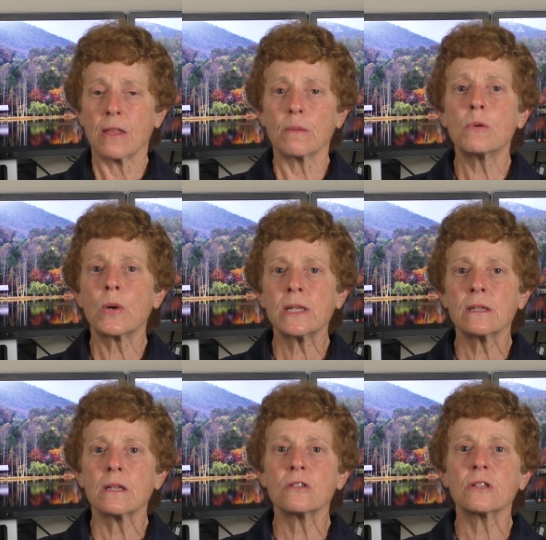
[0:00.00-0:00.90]
The point
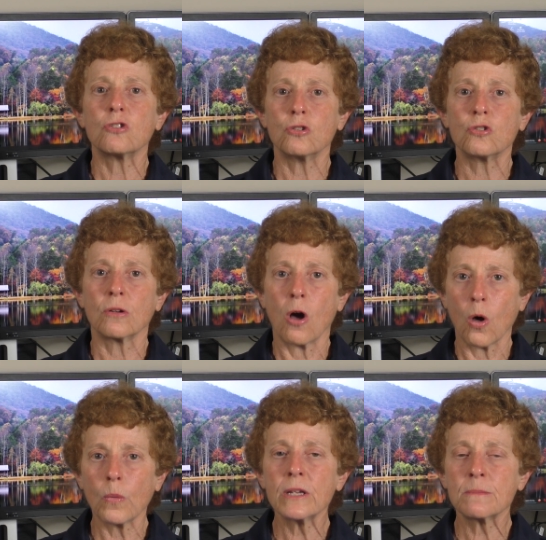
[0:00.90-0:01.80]
is that you should
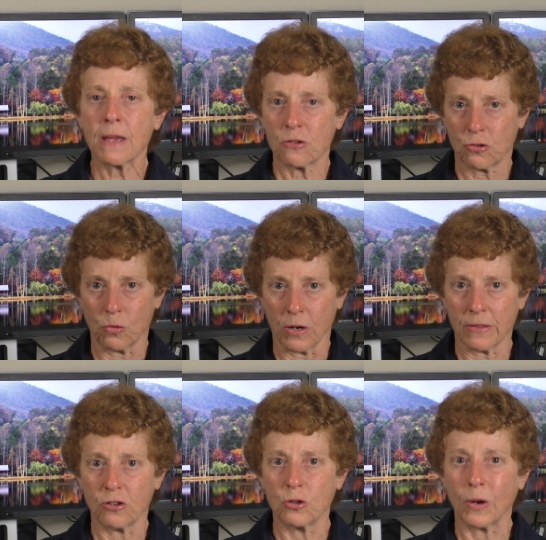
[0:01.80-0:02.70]
always make sure that you